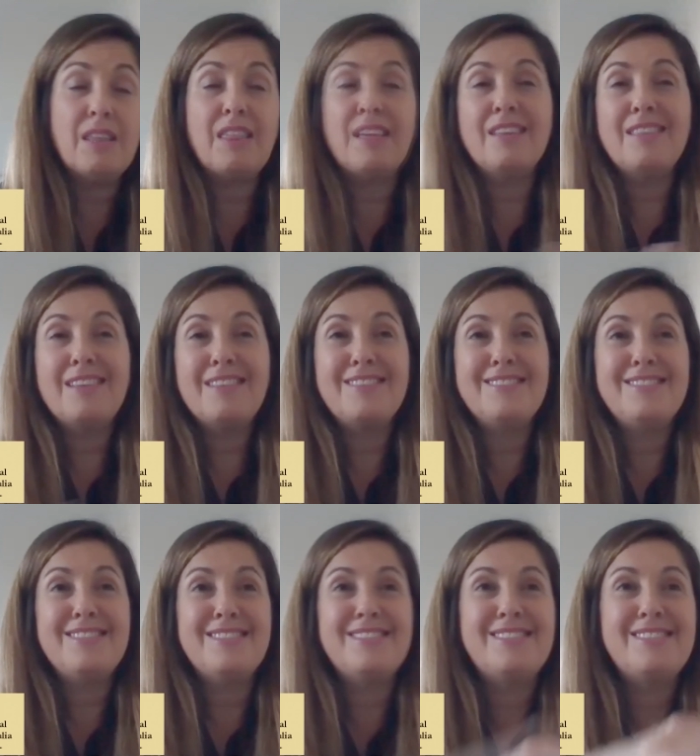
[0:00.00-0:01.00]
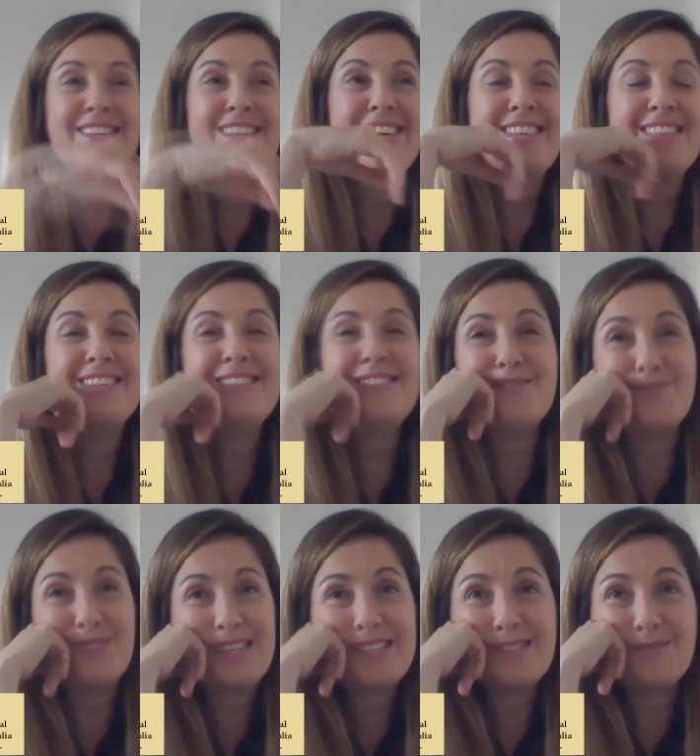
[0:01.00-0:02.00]
think that there's a
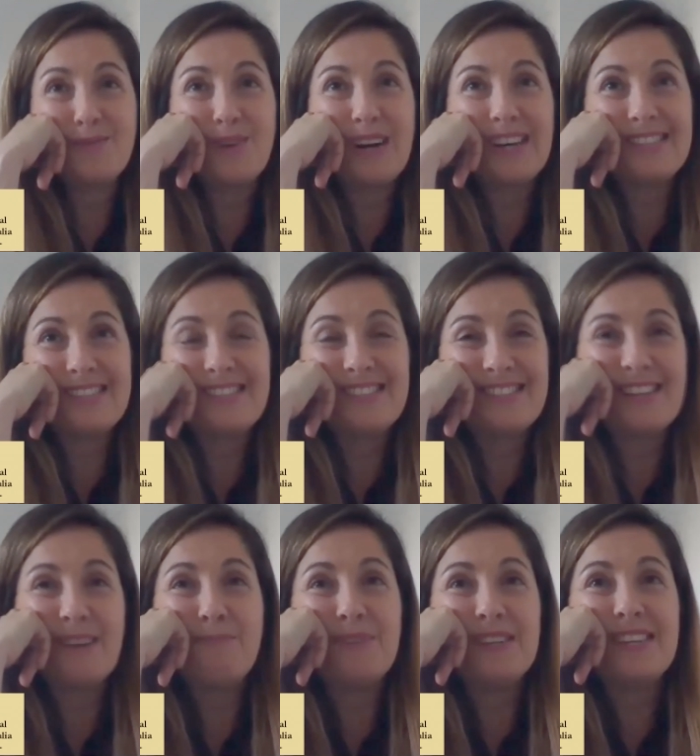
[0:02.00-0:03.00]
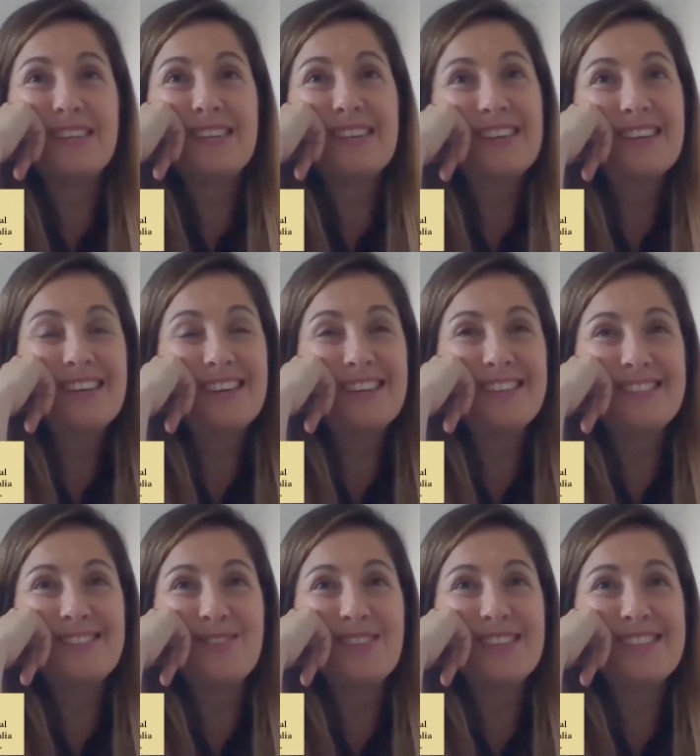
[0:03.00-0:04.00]
reason why this is happening.
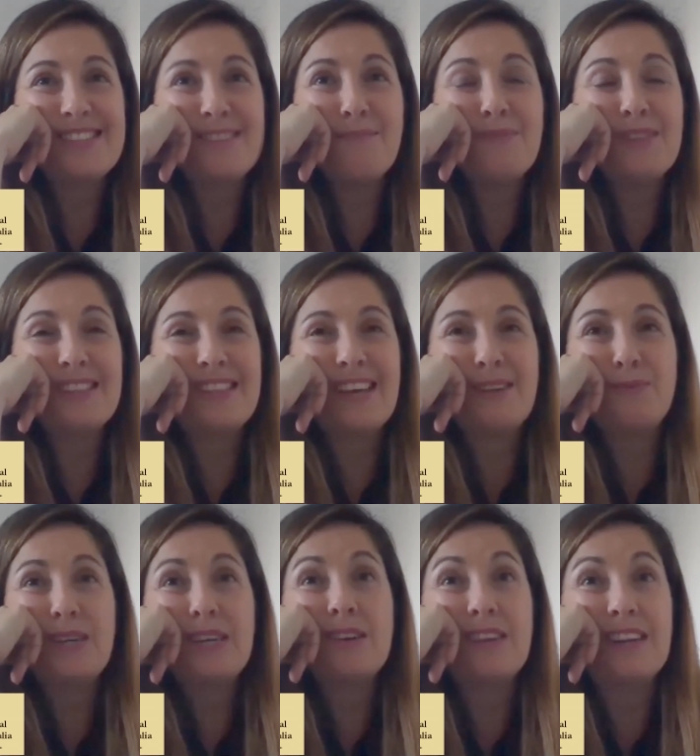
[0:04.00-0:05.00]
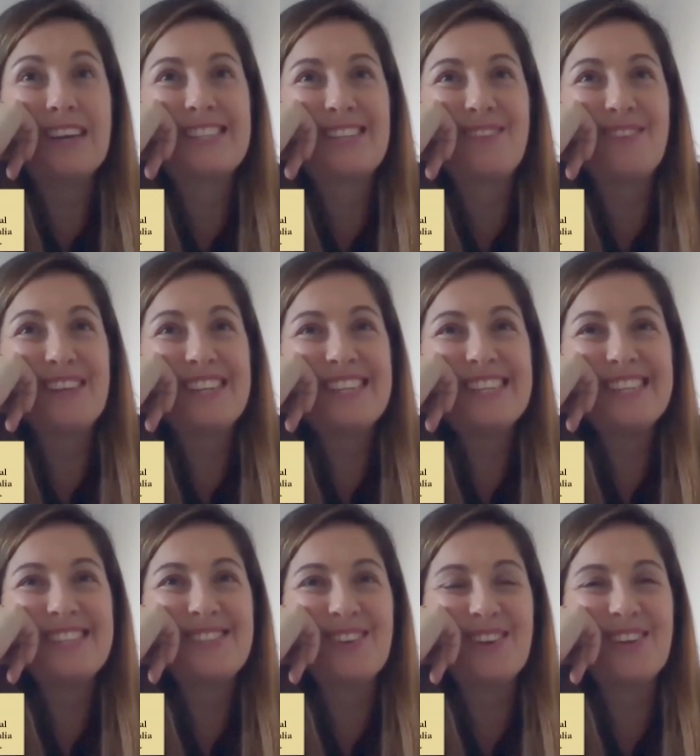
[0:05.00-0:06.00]
So there's something that we collectively
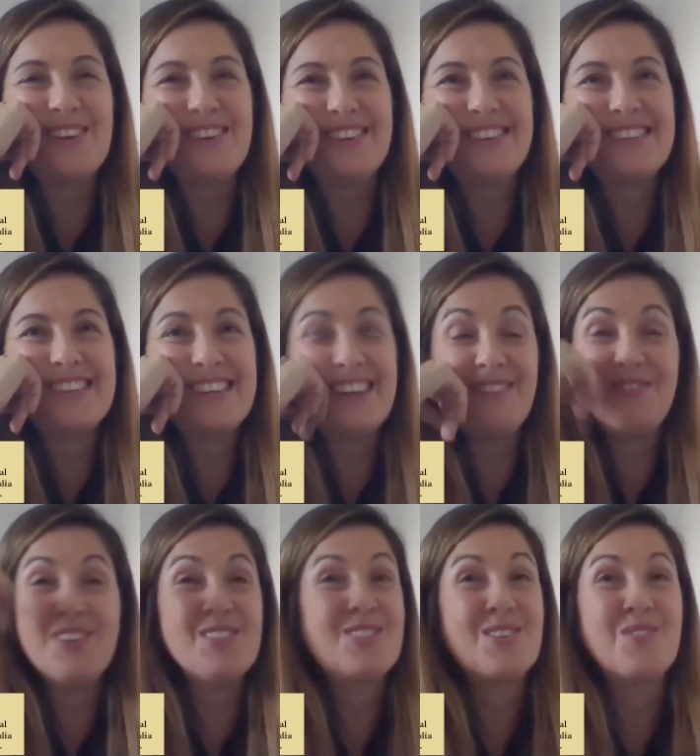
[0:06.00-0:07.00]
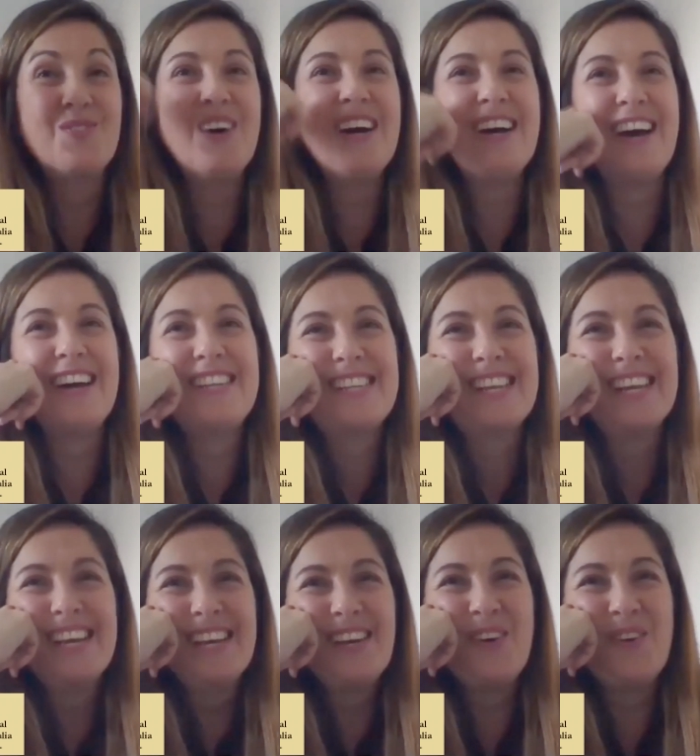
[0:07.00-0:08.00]
needed to learn. I'm not sure what,
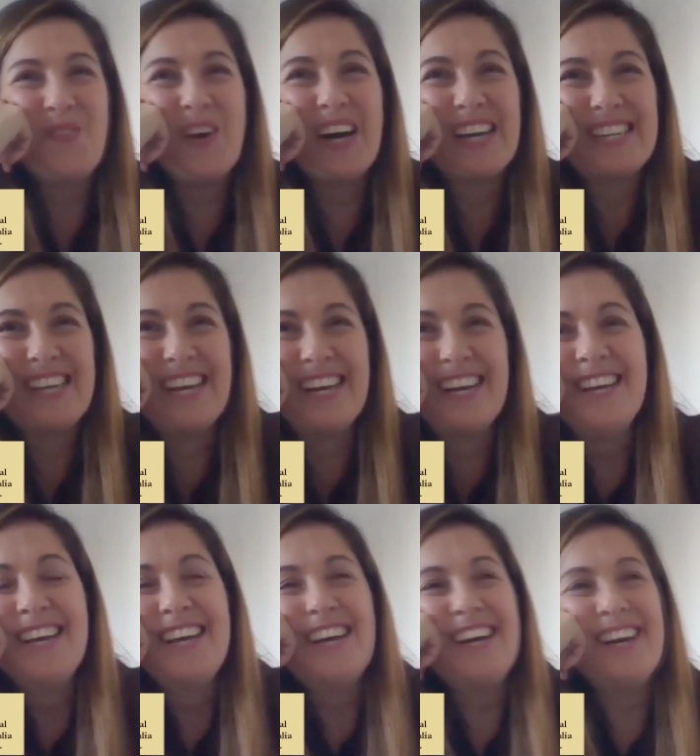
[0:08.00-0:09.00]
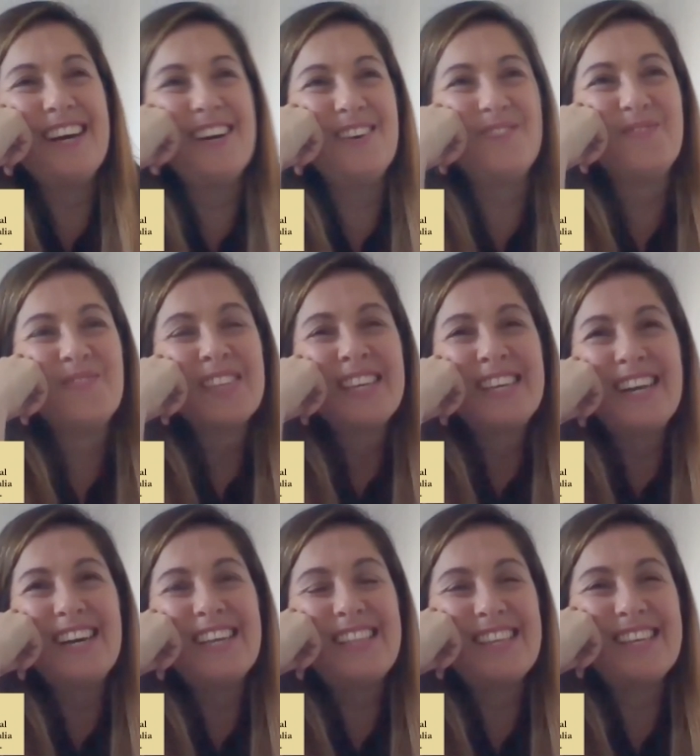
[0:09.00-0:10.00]
but
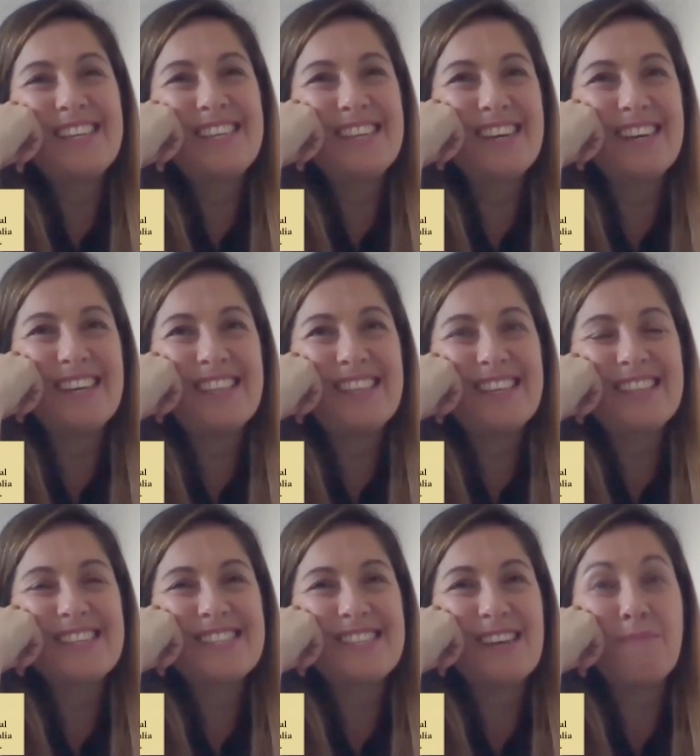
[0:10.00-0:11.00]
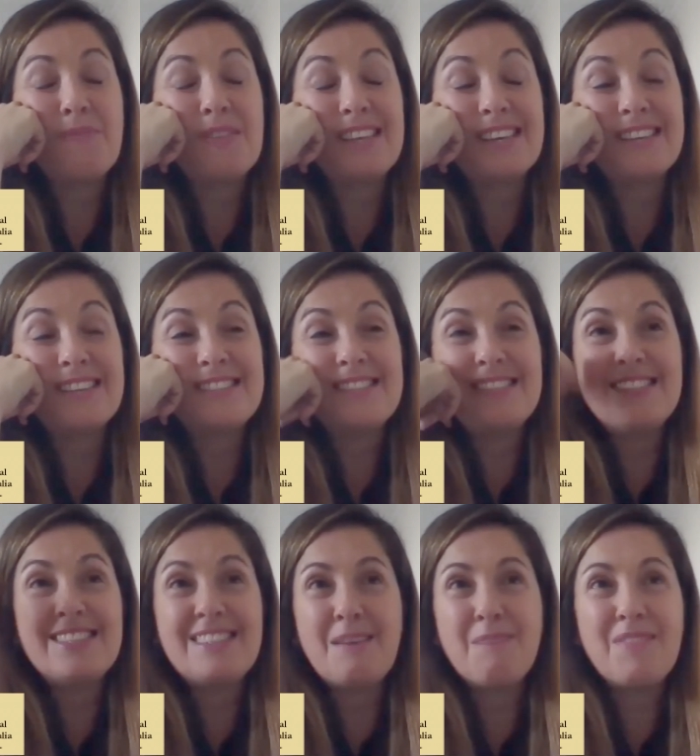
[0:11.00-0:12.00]
I think there's something
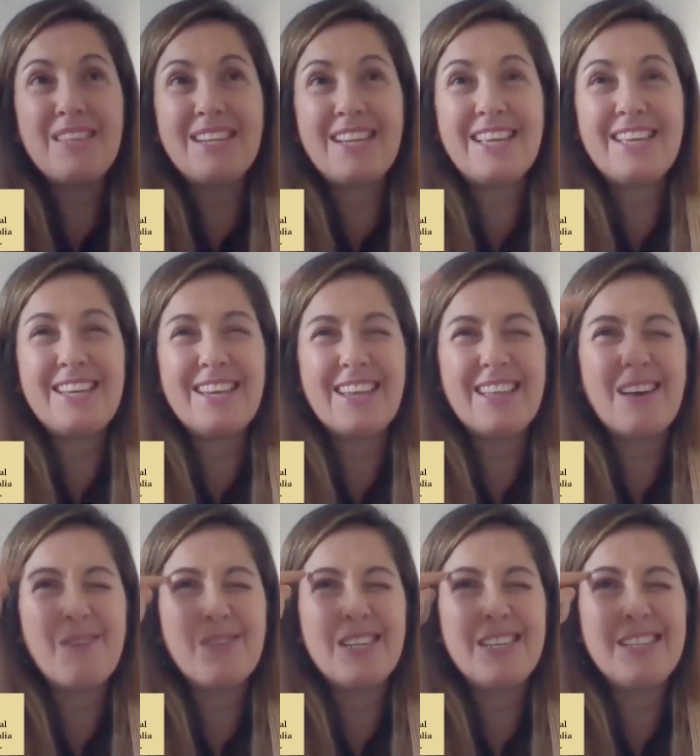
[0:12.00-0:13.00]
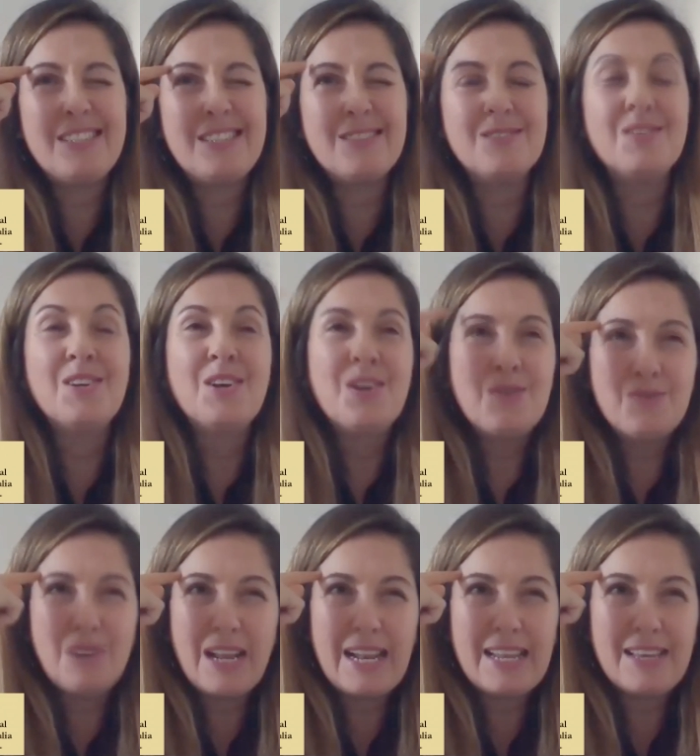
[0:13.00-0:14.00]
in here that we need to
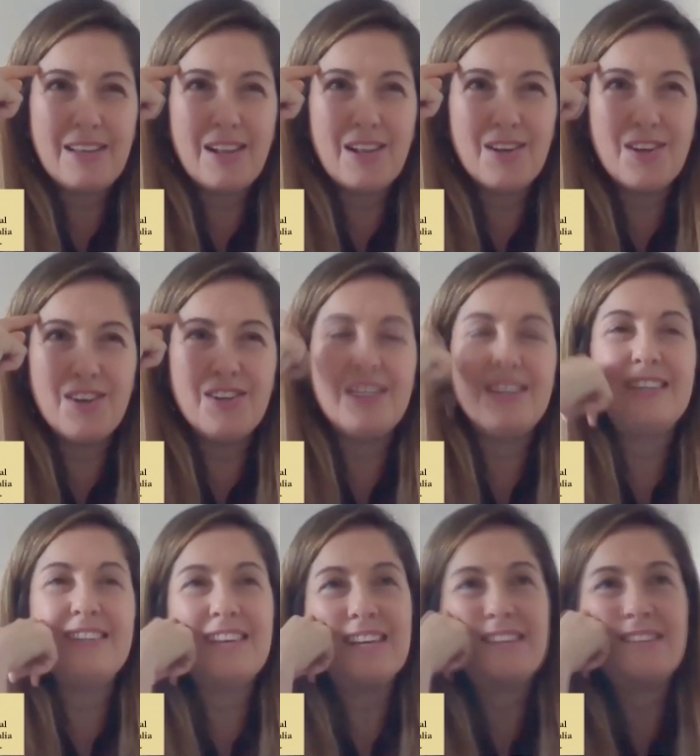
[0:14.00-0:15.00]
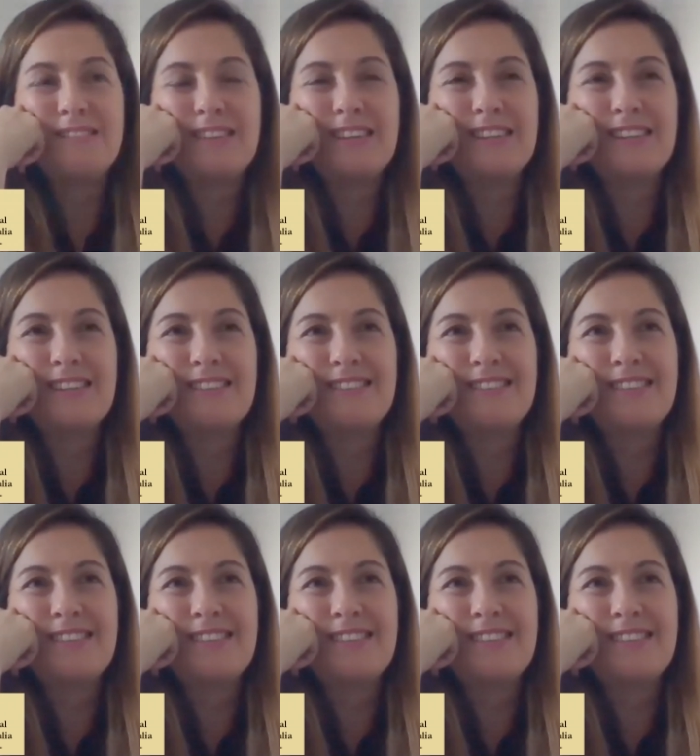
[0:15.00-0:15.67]
really learn and